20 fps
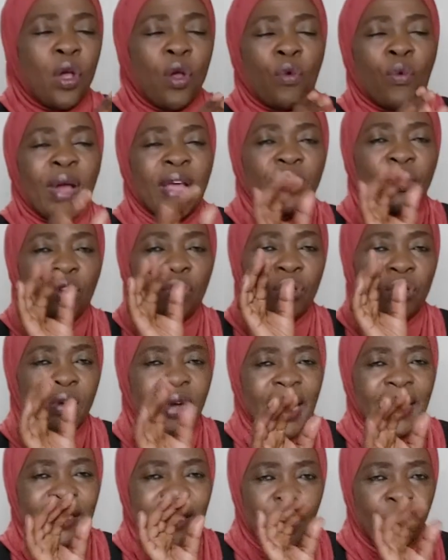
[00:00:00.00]
When you look
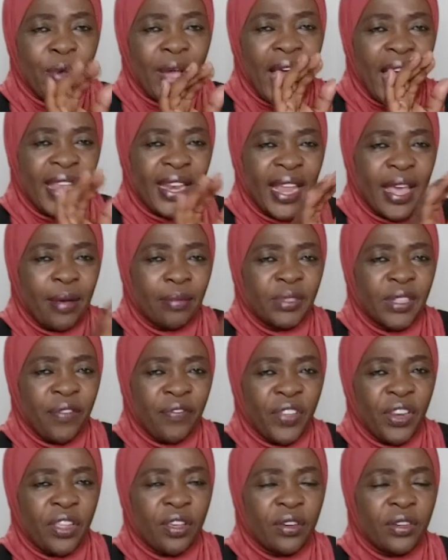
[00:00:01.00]
at the way I named the
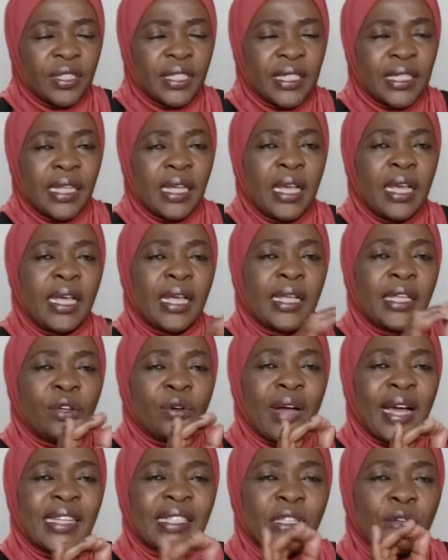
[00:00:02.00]
videos, you
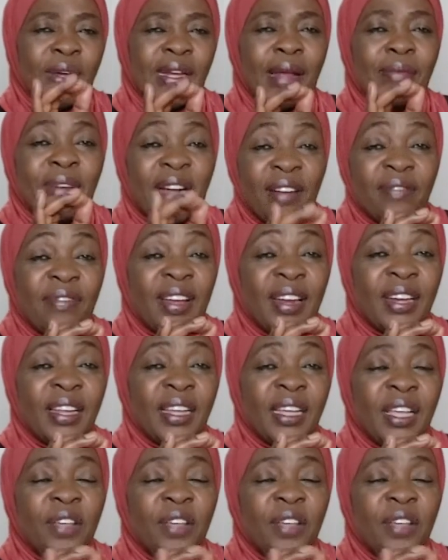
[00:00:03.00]
can see what I'm covering.